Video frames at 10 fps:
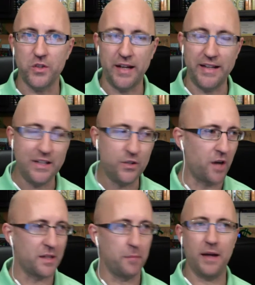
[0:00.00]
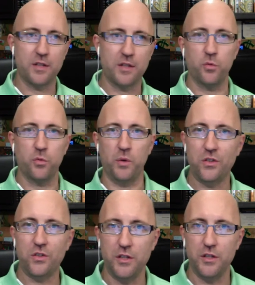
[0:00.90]
And he talked about different ways
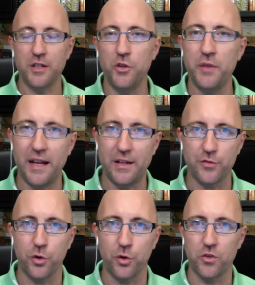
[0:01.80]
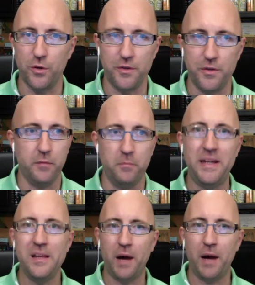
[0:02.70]
that you can do that. And of course, there are
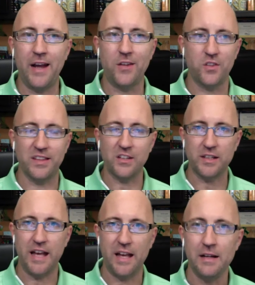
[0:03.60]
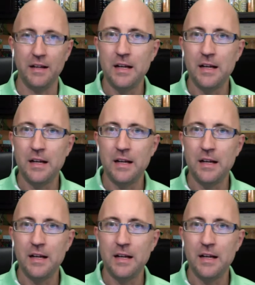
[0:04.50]
media buys and things like that.